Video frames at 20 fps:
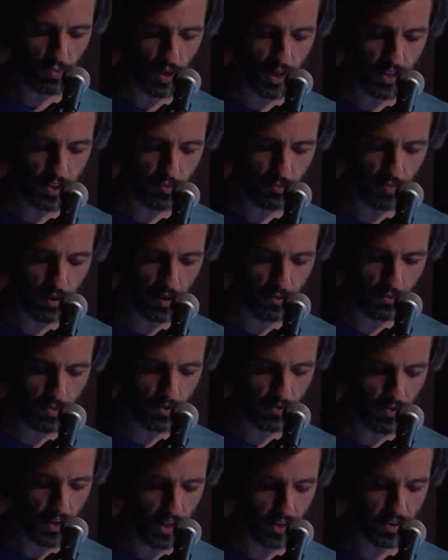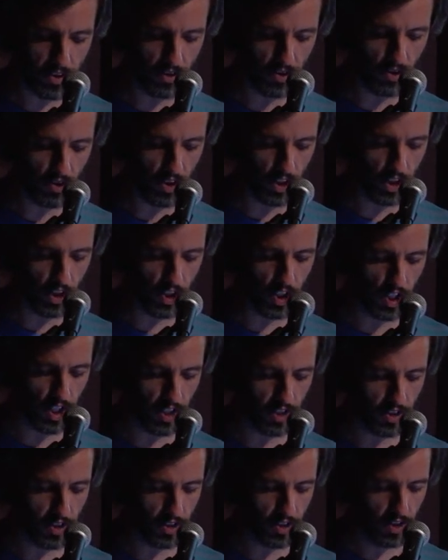breast pumps fastened to their
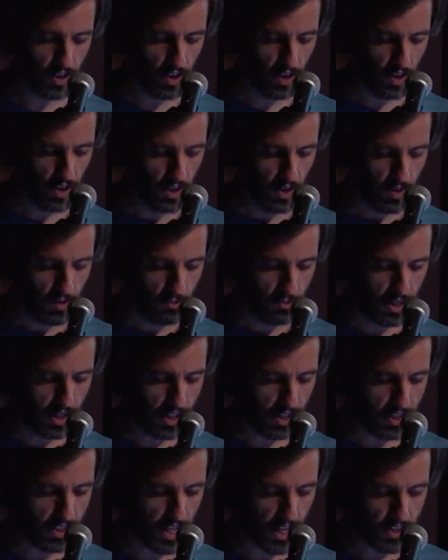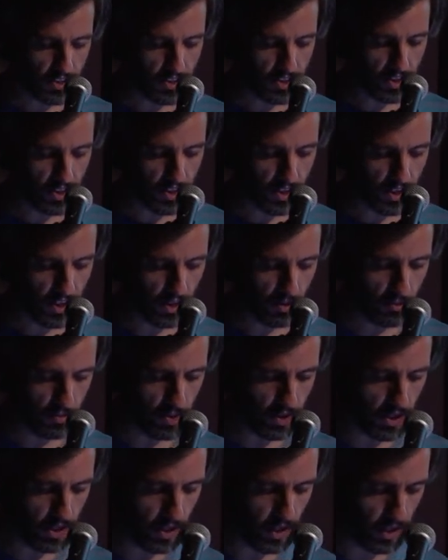chests, begin dancing a
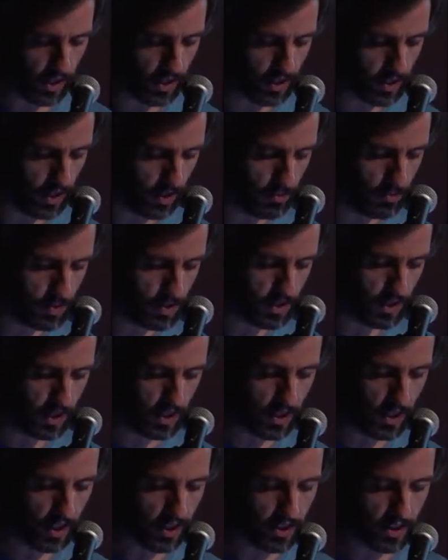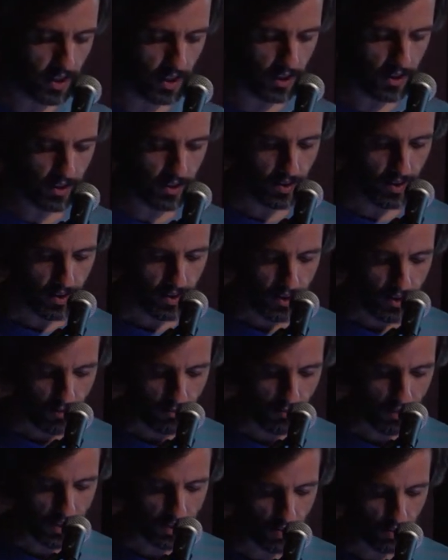hybrid, a clumsy cancan
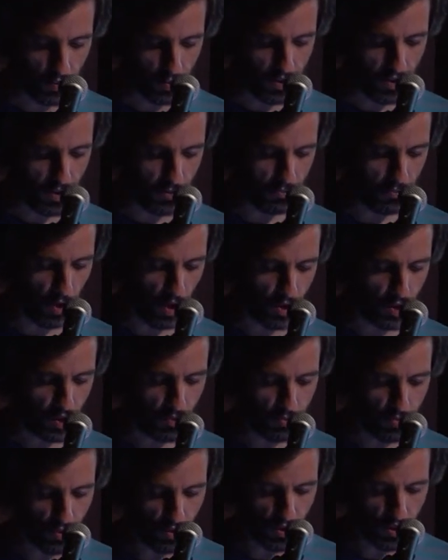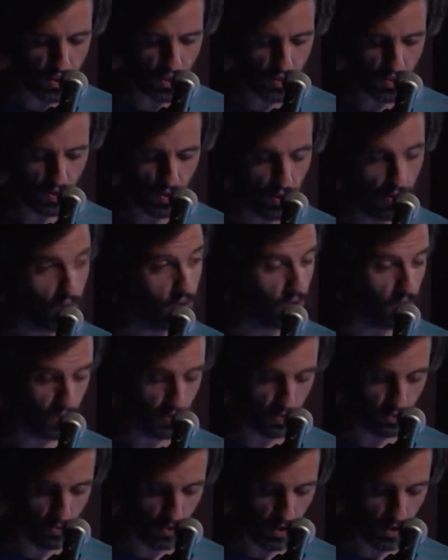mixed with a botched burlesque or who knows